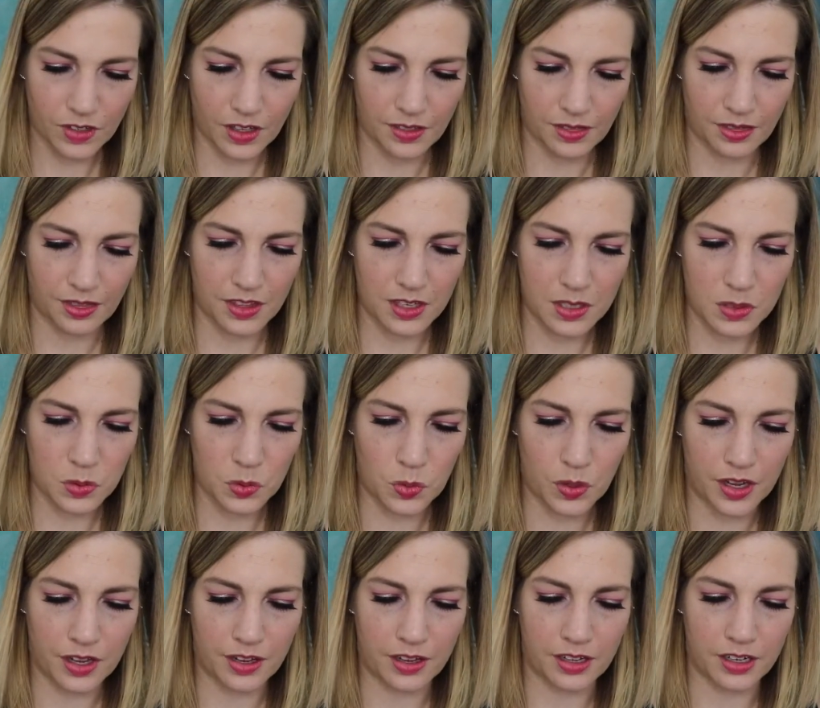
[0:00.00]
This
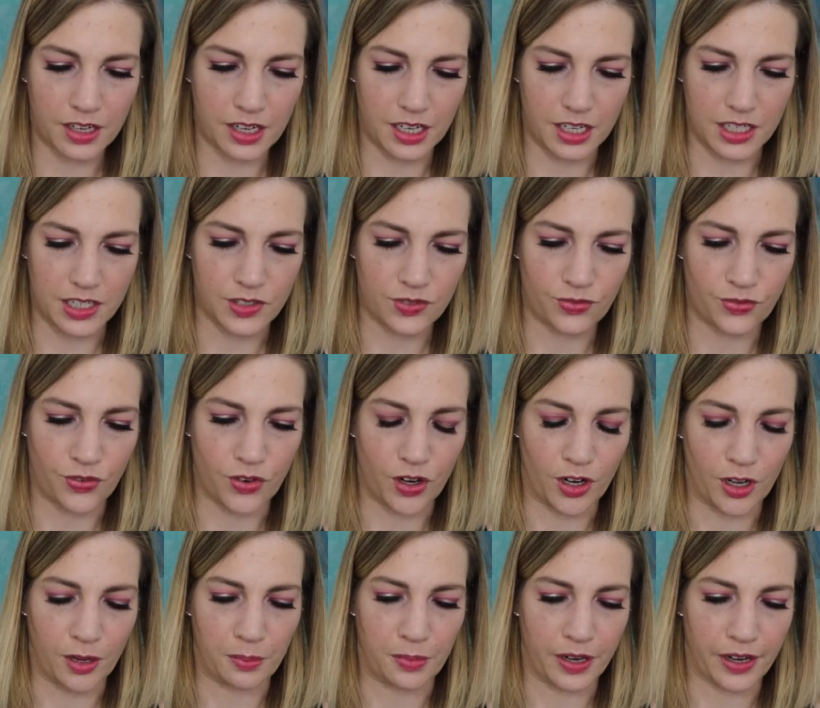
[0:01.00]
one is
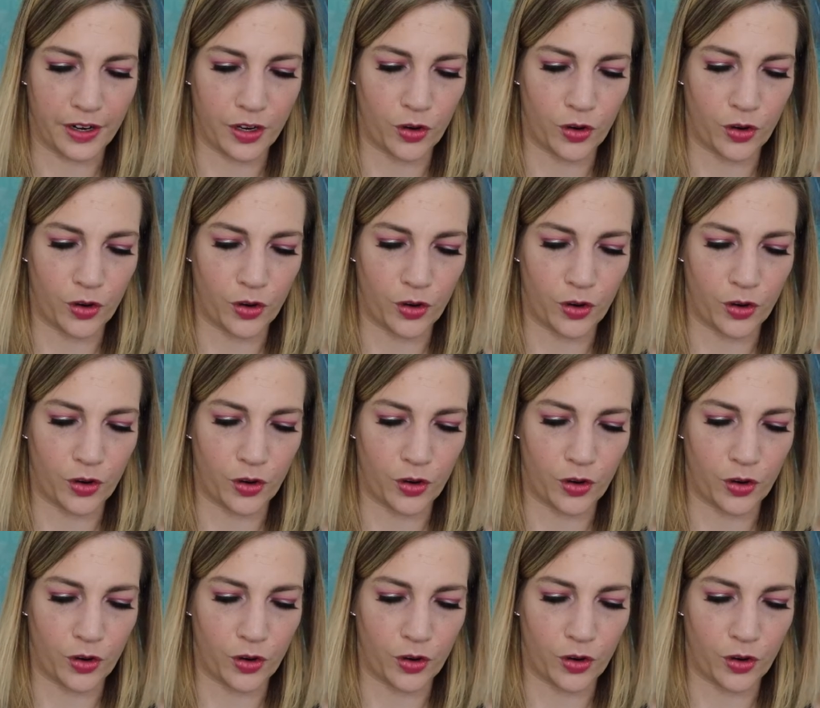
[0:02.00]
from